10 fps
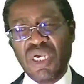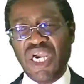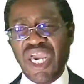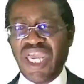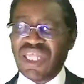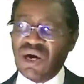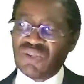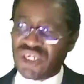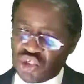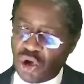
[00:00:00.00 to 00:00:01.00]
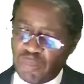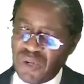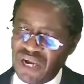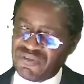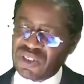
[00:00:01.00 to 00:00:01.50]
either on the top
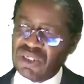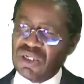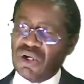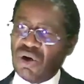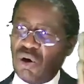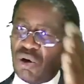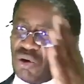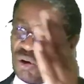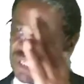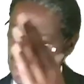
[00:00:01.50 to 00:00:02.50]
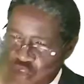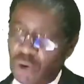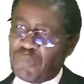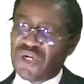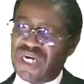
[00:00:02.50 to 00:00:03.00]
left or on the
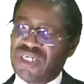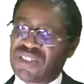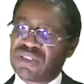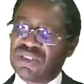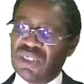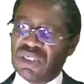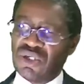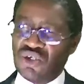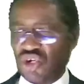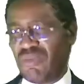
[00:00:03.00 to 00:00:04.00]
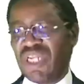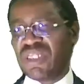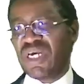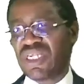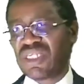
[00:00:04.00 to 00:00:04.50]
top right, normally
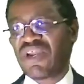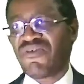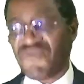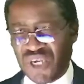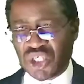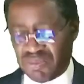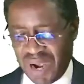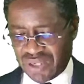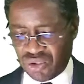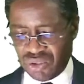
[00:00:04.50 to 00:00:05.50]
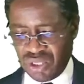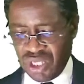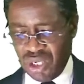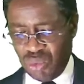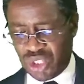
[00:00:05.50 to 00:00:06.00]
there is a refresh button,
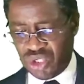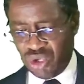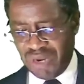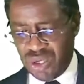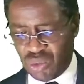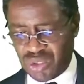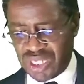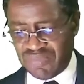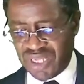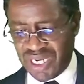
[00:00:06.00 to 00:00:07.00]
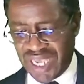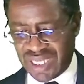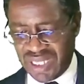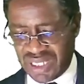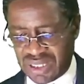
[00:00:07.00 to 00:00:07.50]
which normally looks something like
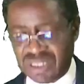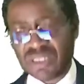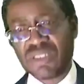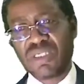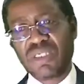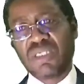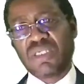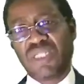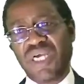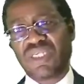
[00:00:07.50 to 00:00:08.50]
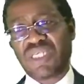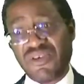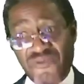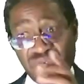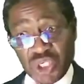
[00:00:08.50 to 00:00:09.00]
this. There is a
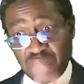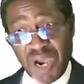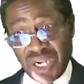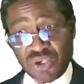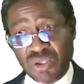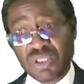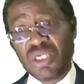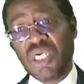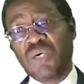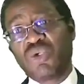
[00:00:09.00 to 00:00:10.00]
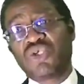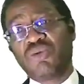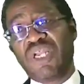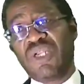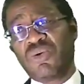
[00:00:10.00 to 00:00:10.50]
refresh button, which
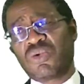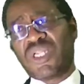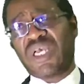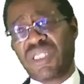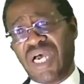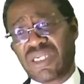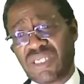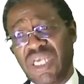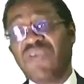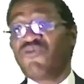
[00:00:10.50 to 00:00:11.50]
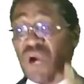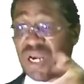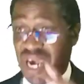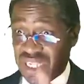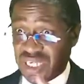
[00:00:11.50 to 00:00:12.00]
normally looks like that. If your
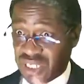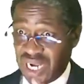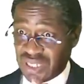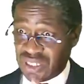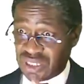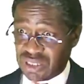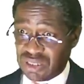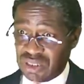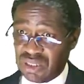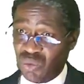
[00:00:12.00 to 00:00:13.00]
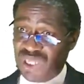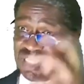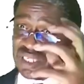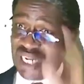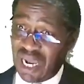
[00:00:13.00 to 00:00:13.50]
gadget has it, whether
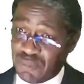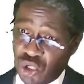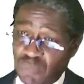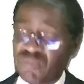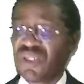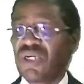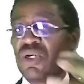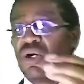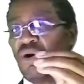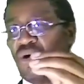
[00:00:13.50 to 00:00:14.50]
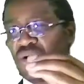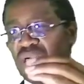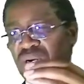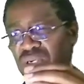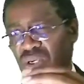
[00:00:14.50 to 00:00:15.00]
it's a laptop or a